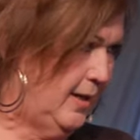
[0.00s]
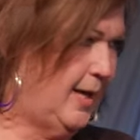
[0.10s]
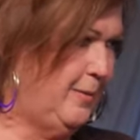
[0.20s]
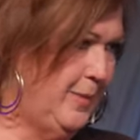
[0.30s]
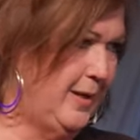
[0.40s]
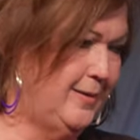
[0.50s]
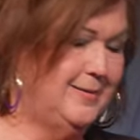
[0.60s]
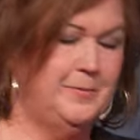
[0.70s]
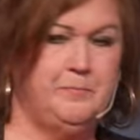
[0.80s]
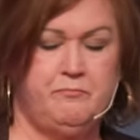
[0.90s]
Amen.
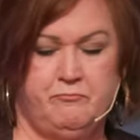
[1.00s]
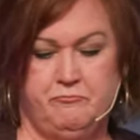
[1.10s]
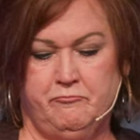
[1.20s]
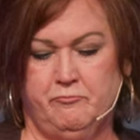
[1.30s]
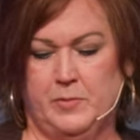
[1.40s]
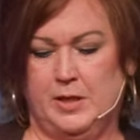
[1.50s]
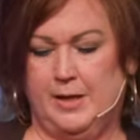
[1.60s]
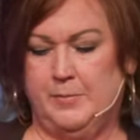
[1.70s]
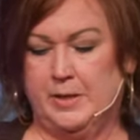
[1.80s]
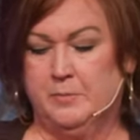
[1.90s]

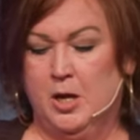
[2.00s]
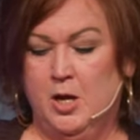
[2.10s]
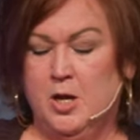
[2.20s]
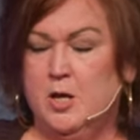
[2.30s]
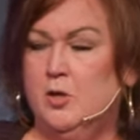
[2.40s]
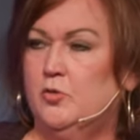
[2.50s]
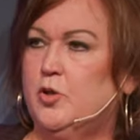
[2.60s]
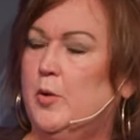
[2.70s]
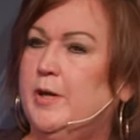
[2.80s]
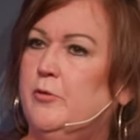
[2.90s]
Amen.
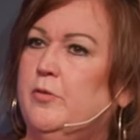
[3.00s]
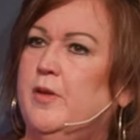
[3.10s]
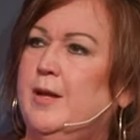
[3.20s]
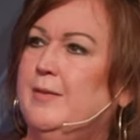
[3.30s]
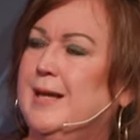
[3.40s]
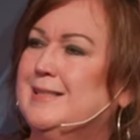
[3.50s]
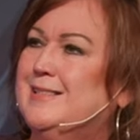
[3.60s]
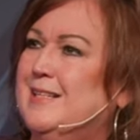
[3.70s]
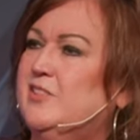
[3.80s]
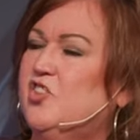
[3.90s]
So another thing that
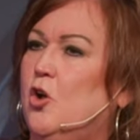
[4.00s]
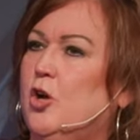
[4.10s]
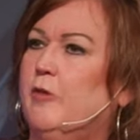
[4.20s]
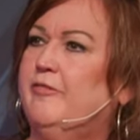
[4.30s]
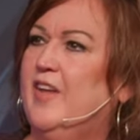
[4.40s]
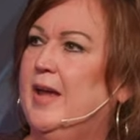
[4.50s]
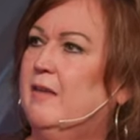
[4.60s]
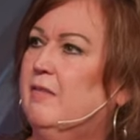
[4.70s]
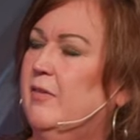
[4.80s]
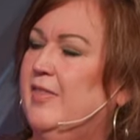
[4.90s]
sits on our
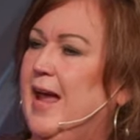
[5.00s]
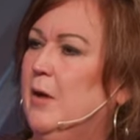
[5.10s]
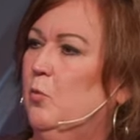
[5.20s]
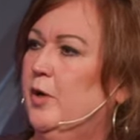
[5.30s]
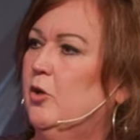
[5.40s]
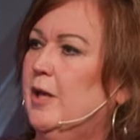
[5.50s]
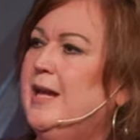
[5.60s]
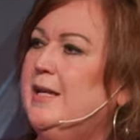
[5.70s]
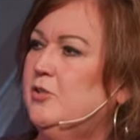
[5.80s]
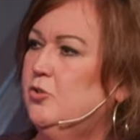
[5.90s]
faith that will
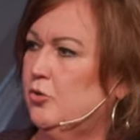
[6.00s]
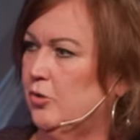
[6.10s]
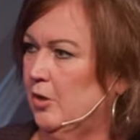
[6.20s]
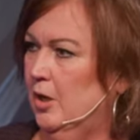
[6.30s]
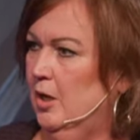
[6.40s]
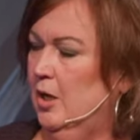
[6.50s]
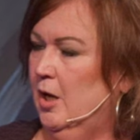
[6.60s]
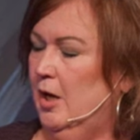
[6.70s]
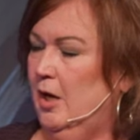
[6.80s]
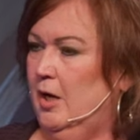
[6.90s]
hinder
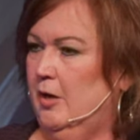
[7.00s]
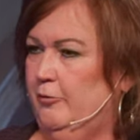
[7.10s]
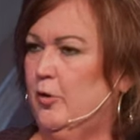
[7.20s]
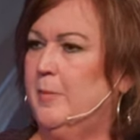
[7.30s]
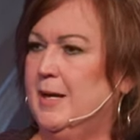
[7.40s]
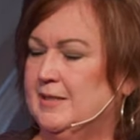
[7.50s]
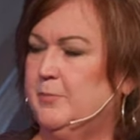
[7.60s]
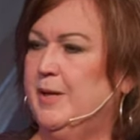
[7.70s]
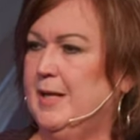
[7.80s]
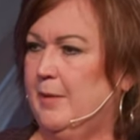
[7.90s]
uh, from us
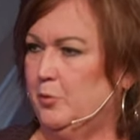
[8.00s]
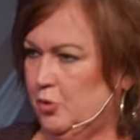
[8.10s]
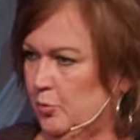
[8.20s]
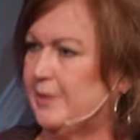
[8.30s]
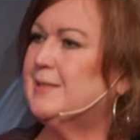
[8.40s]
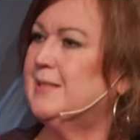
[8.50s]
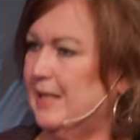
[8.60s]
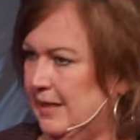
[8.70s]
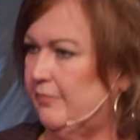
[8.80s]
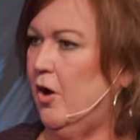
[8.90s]
being able to
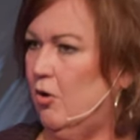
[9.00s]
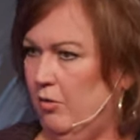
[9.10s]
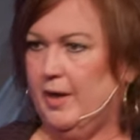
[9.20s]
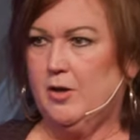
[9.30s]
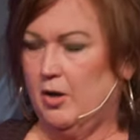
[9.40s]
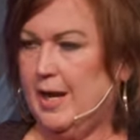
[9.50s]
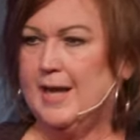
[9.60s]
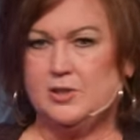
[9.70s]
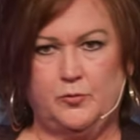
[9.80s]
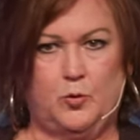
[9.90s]
receive all that God
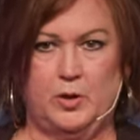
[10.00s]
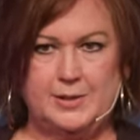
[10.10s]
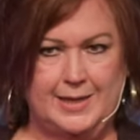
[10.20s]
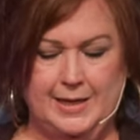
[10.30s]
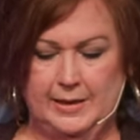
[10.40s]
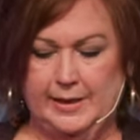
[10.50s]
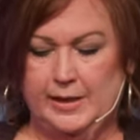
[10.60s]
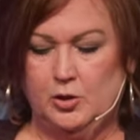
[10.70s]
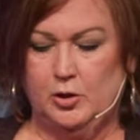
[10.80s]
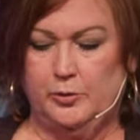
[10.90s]
has for us, healing
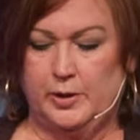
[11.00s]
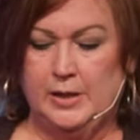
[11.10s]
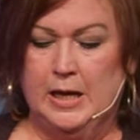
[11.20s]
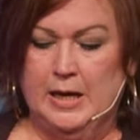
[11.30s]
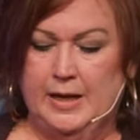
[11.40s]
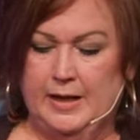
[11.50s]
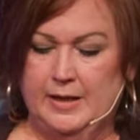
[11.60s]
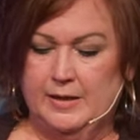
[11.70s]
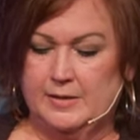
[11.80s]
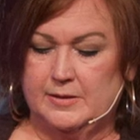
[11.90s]
included,
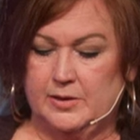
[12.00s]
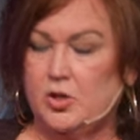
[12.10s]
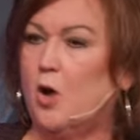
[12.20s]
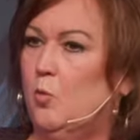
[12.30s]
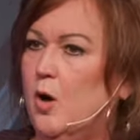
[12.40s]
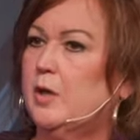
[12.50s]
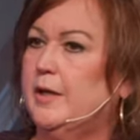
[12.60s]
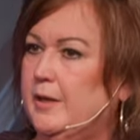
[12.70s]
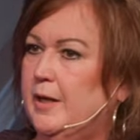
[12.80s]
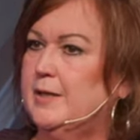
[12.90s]
is not
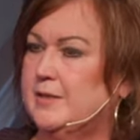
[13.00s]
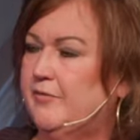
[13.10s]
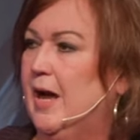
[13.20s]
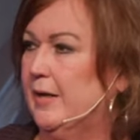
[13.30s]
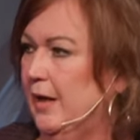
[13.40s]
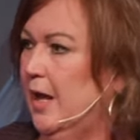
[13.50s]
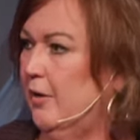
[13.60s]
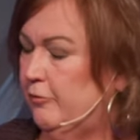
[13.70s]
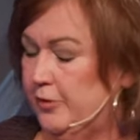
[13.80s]
walking in divine love.